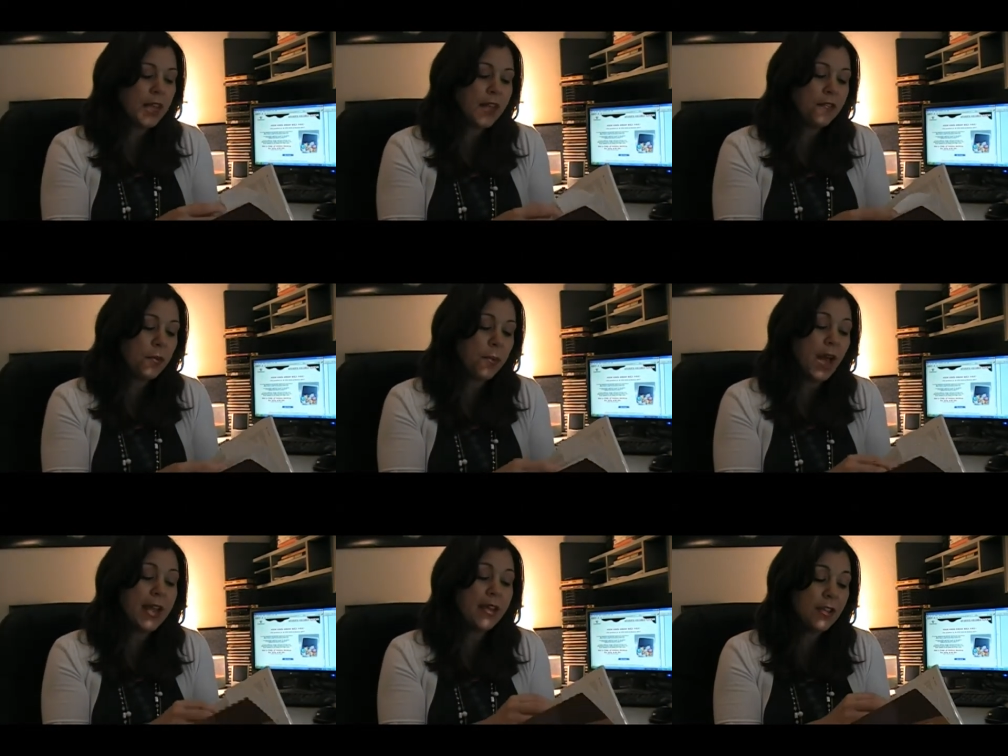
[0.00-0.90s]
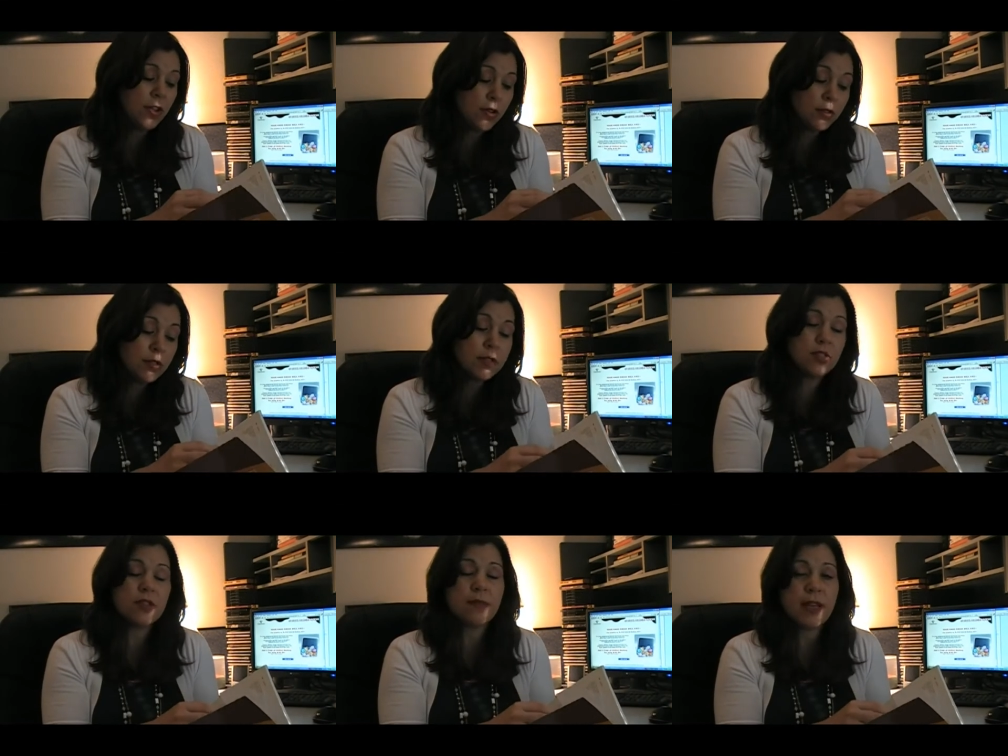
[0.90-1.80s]
If you're buying it used,
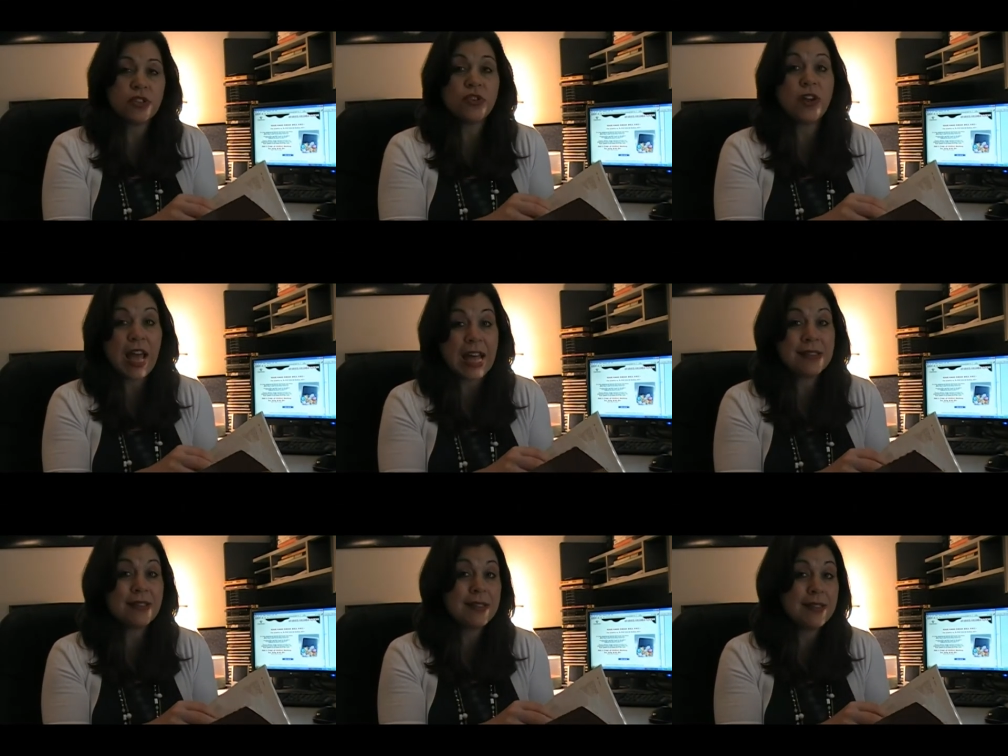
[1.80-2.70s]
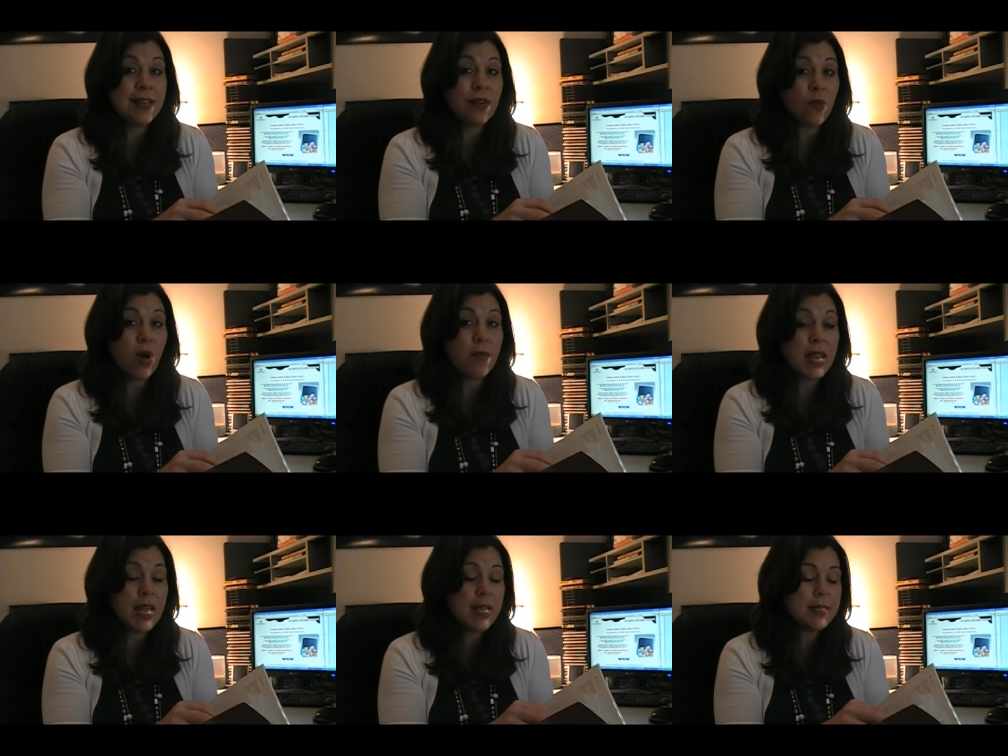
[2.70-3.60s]
just make sure it has the CD-ROM
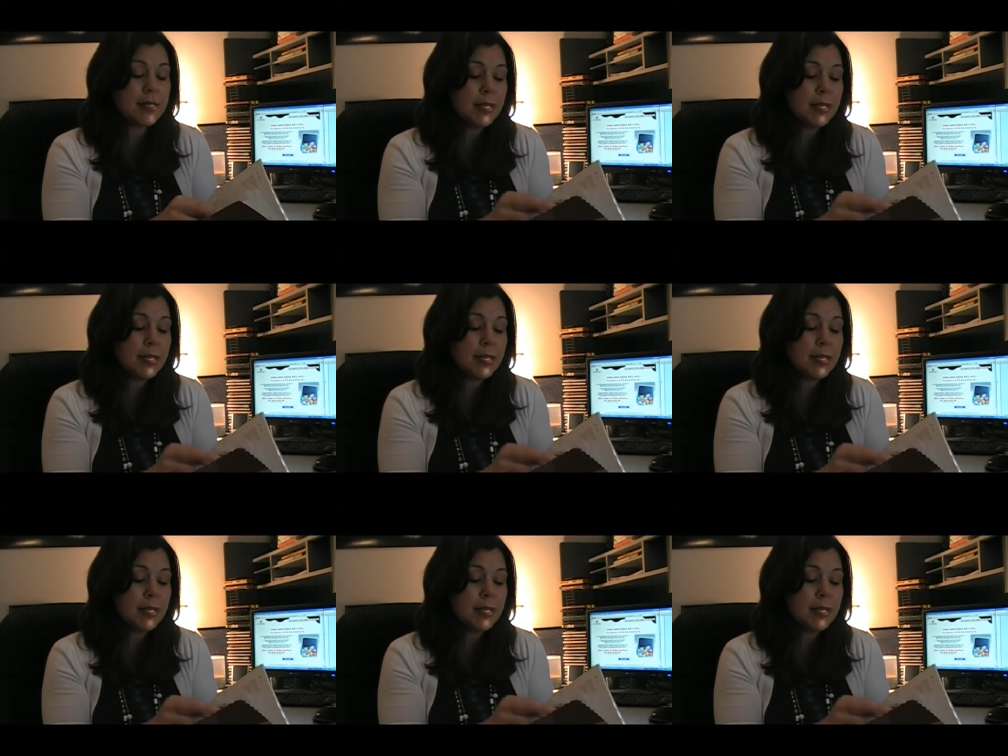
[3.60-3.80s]
in it.